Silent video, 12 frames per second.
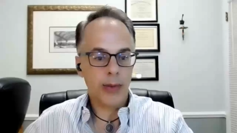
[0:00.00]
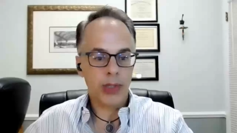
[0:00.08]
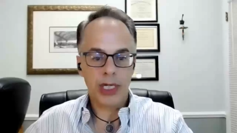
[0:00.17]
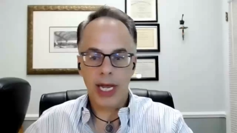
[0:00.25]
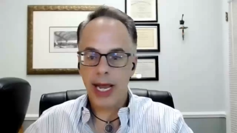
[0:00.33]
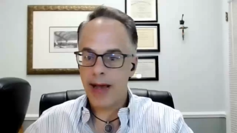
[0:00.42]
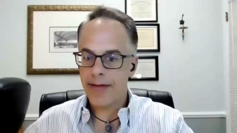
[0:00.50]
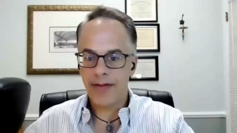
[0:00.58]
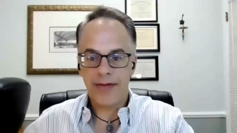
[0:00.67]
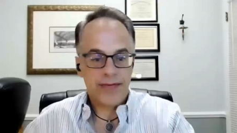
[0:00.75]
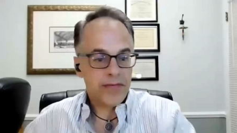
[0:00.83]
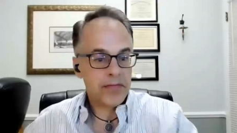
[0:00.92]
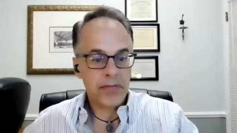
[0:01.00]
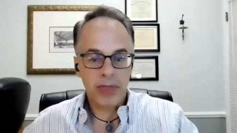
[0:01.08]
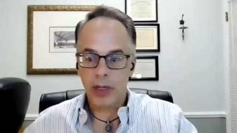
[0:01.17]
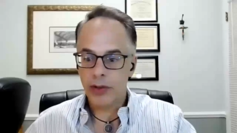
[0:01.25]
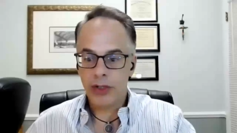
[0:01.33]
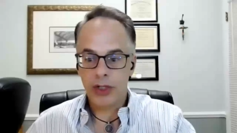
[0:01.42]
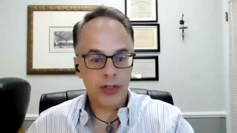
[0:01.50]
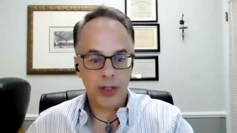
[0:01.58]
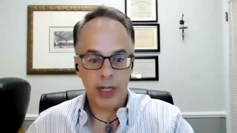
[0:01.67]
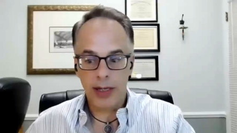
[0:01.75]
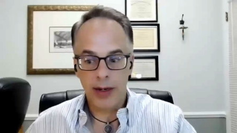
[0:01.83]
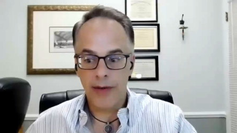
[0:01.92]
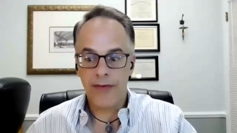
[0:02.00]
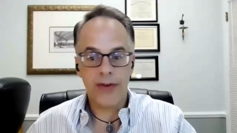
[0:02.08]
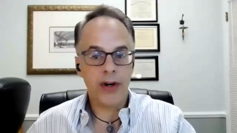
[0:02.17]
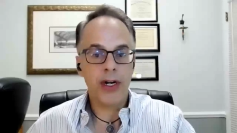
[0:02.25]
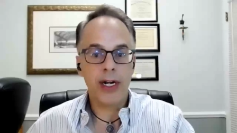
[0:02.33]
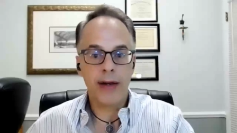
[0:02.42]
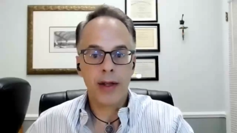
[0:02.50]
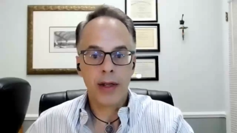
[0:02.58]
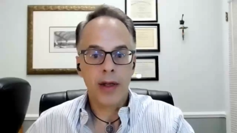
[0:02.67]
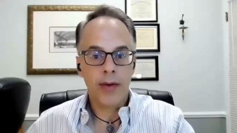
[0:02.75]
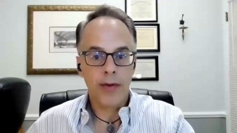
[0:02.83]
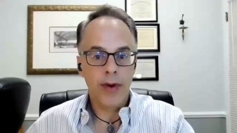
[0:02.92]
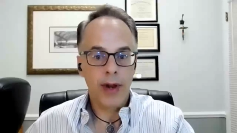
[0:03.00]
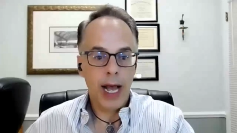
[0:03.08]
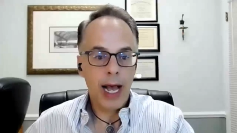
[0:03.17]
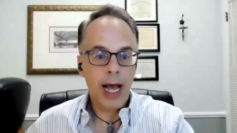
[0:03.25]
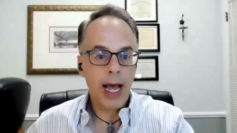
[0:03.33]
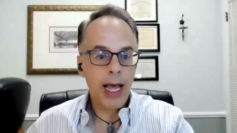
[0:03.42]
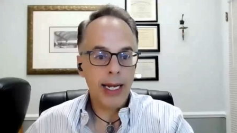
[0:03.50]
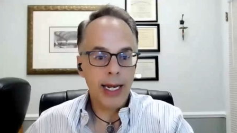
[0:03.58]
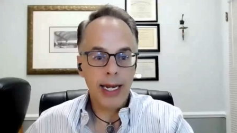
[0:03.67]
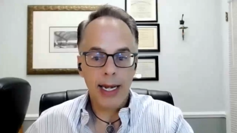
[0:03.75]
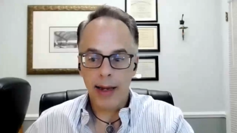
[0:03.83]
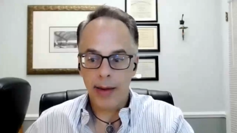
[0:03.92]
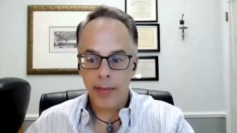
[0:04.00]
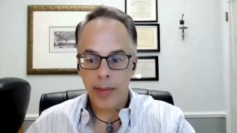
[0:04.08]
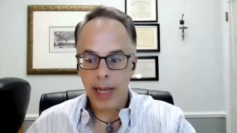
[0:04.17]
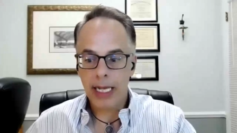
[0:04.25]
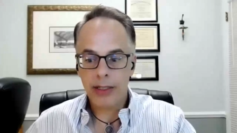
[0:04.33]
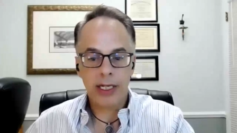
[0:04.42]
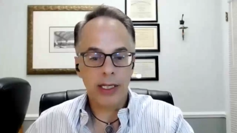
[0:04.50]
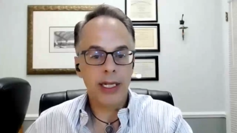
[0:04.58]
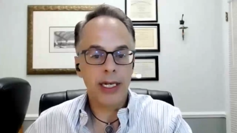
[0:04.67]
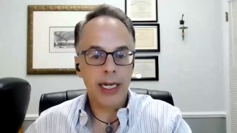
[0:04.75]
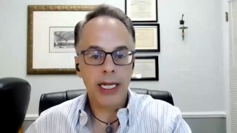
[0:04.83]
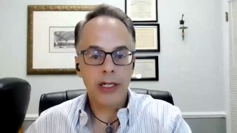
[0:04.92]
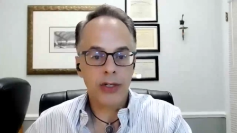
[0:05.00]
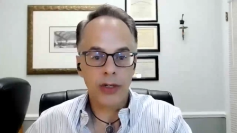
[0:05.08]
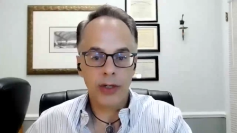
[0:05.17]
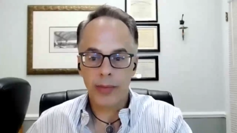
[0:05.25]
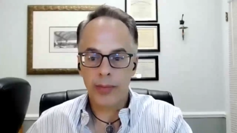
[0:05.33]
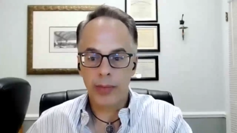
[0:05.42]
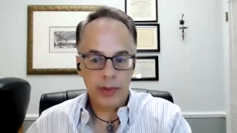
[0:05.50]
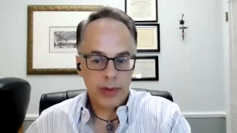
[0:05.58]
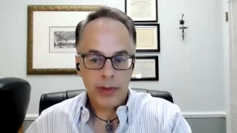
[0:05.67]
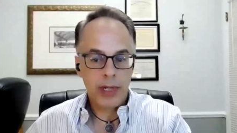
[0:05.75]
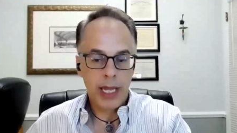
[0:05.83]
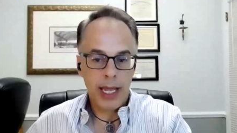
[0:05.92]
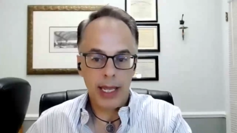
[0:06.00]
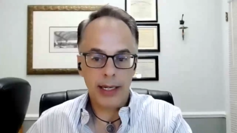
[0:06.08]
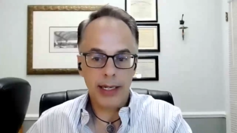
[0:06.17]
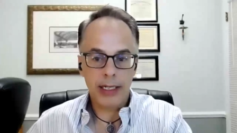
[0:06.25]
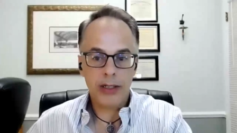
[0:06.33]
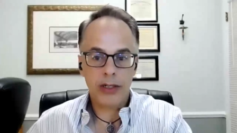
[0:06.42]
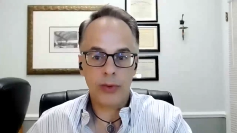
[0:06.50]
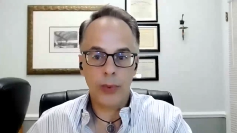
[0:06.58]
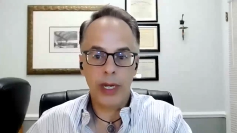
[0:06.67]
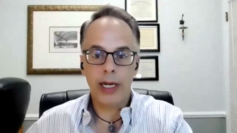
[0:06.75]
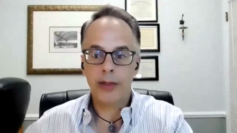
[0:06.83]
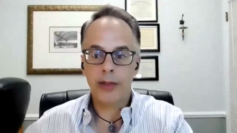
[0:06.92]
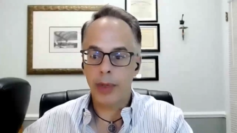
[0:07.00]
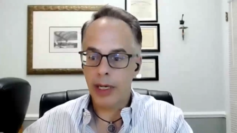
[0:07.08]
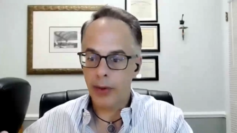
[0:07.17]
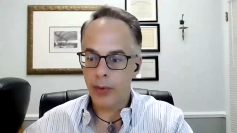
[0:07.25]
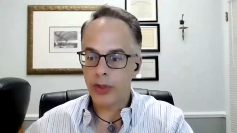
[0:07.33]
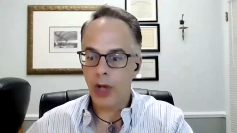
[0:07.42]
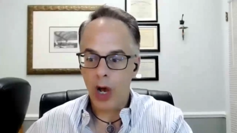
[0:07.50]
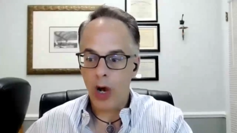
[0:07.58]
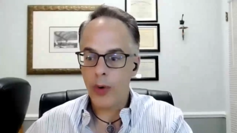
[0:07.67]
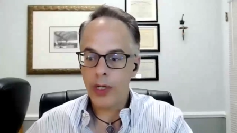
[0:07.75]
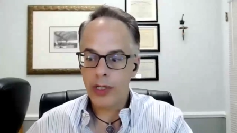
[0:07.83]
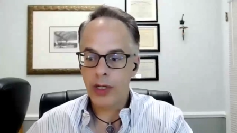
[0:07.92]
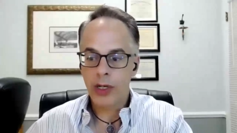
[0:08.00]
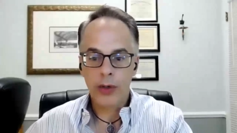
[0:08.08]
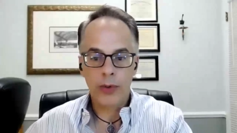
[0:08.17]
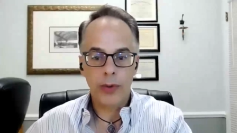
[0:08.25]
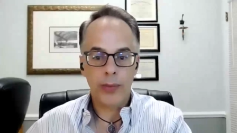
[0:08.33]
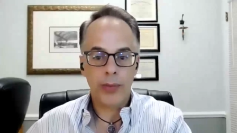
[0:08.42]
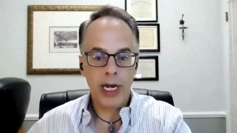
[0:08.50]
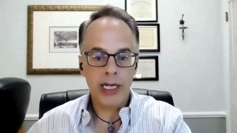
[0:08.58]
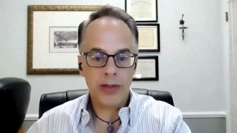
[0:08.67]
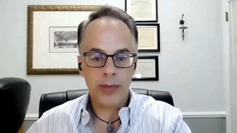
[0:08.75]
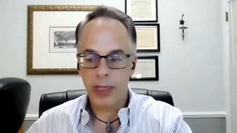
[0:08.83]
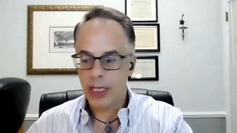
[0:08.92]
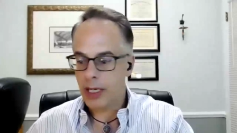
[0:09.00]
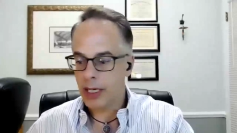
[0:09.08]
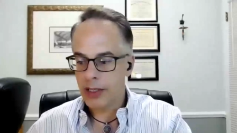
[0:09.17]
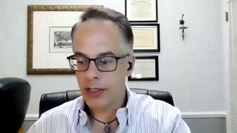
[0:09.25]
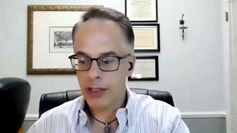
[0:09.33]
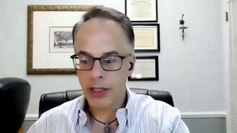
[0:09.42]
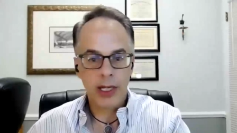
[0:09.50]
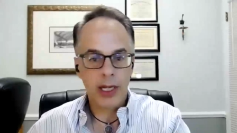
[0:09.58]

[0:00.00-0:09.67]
which I have of, just a very high masculine nature. And that's just the way it is. But it was always repressed because